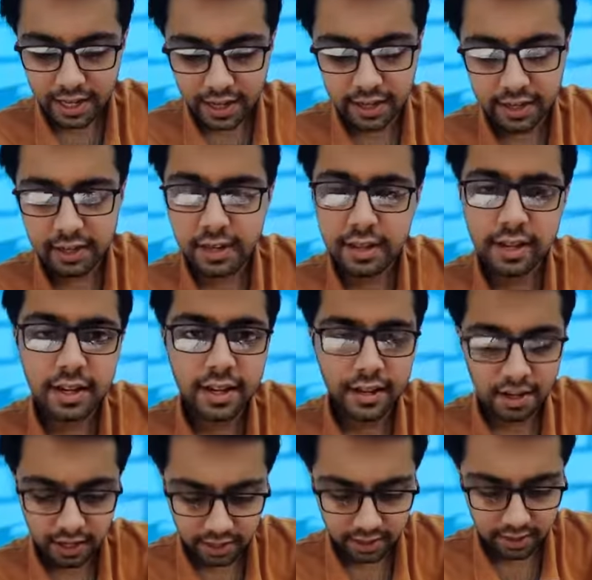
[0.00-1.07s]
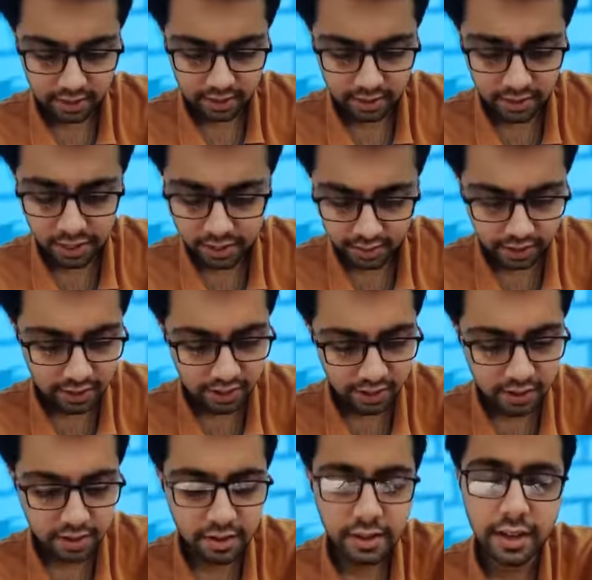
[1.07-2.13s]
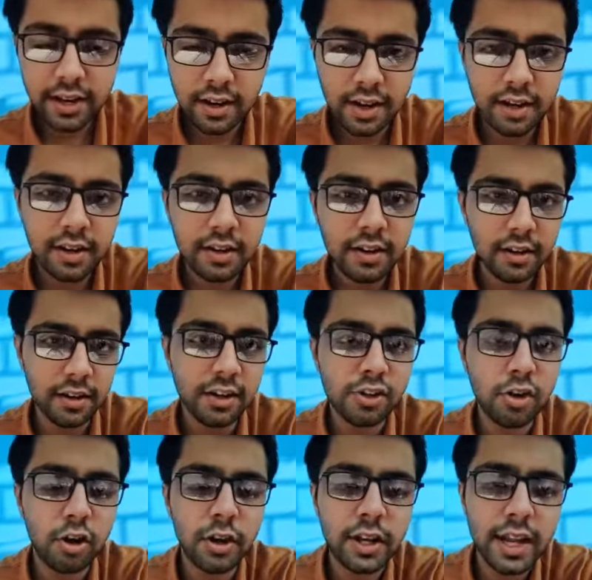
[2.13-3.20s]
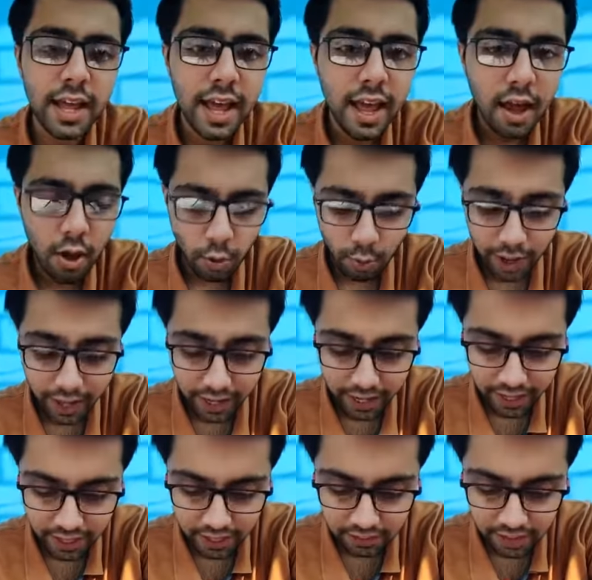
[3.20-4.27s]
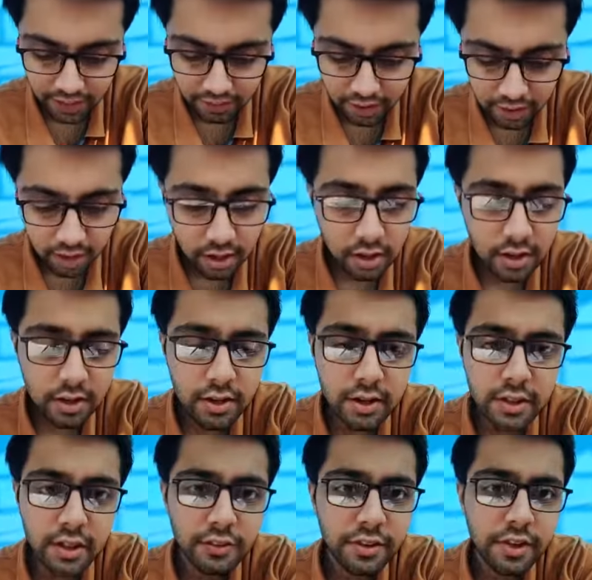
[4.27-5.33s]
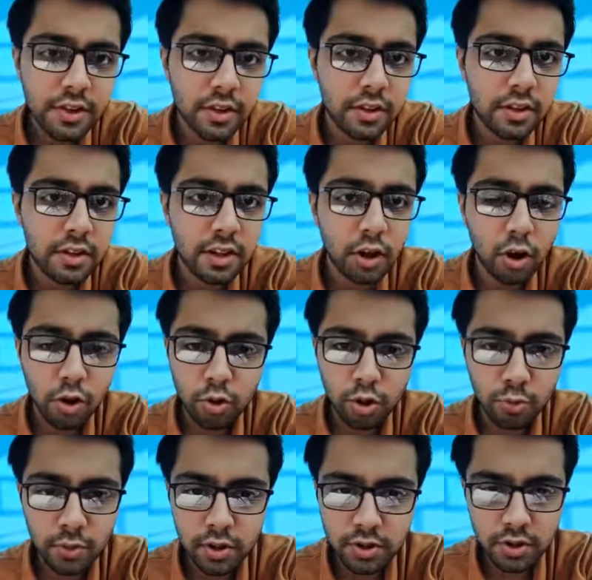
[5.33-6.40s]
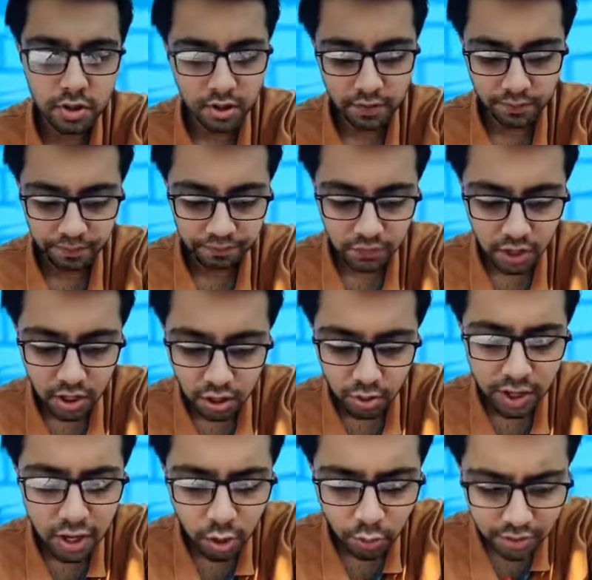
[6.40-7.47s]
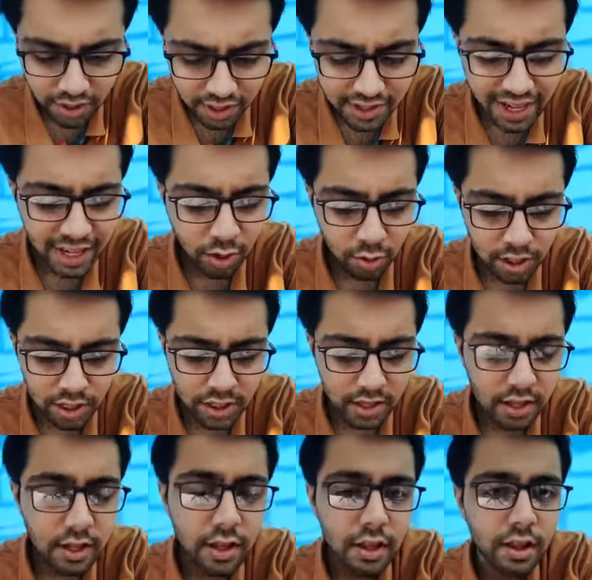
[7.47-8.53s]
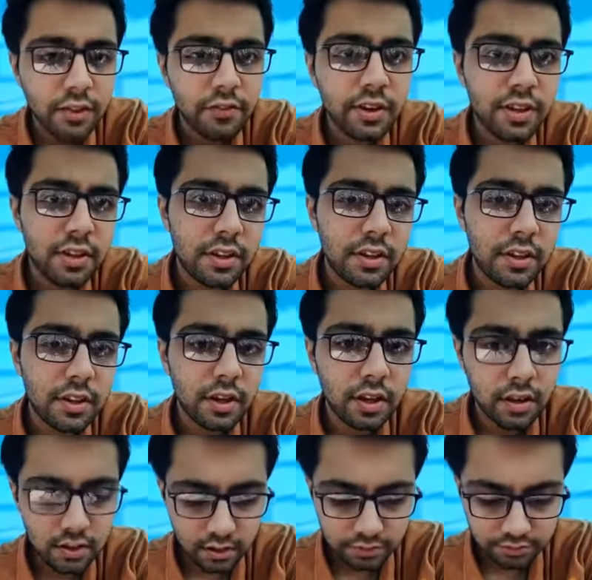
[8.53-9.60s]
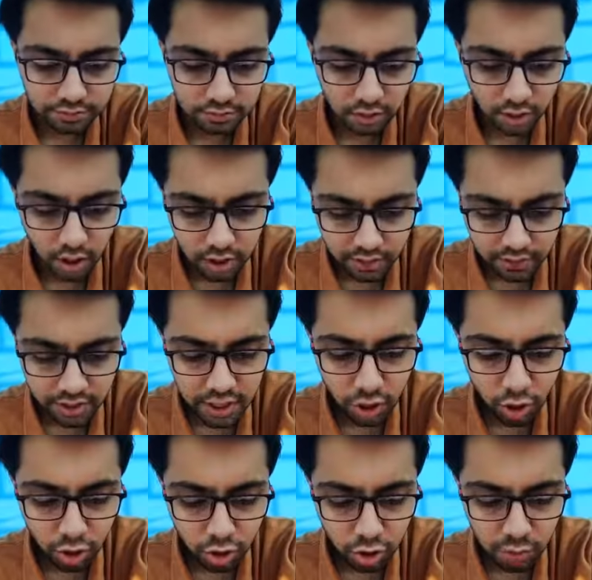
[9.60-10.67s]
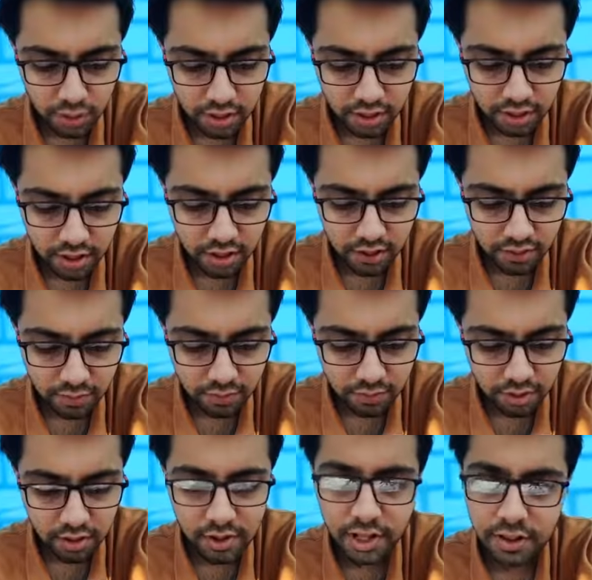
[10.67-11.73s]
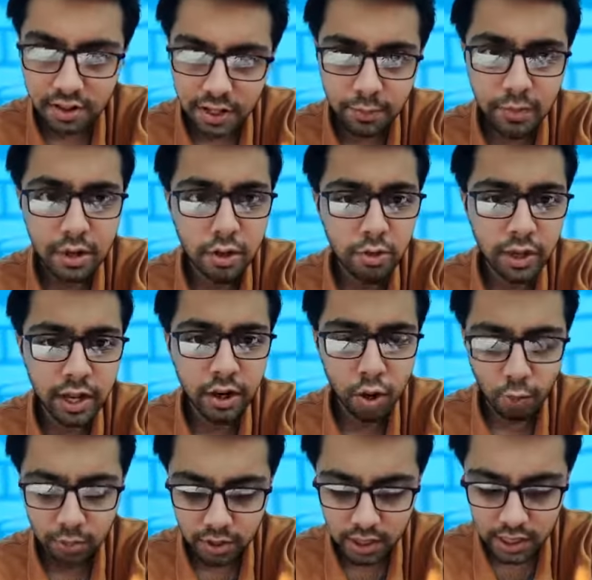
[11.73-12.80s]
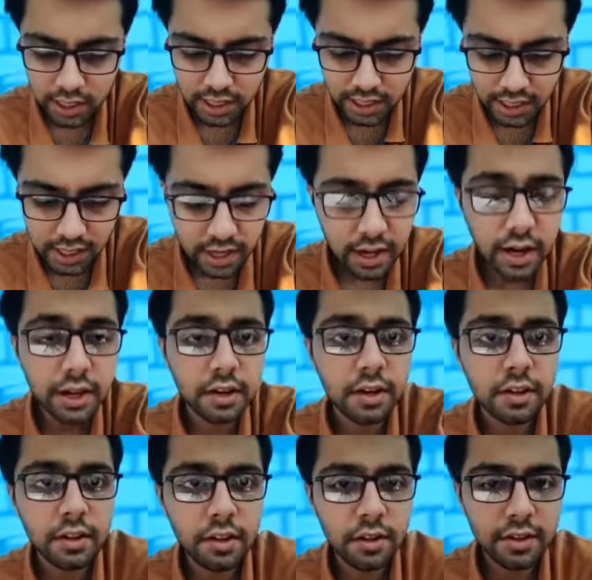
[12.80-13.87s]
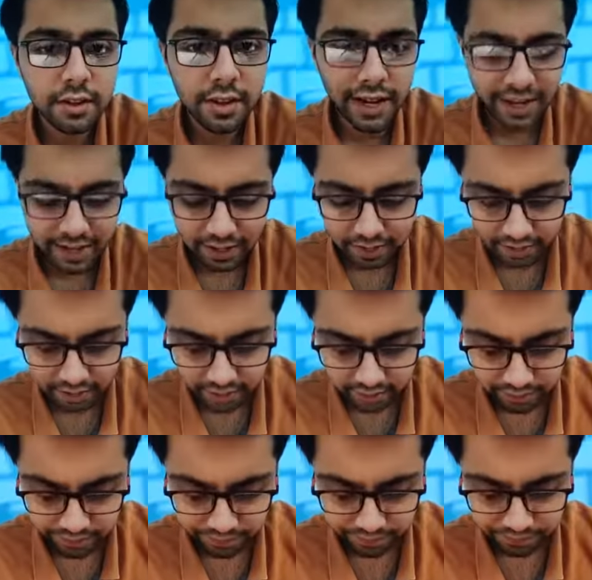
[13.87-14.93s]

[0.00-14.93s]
Hunter is a S-linked. Yeah, it's a Hunters is a S-linked disorder, whereas we have the Hurlers disease, which is an autosomal recessive. So here the question is that only, which is it is an autosomal recessive disease except. So yeah, the option is Hunter disease is the right answer here.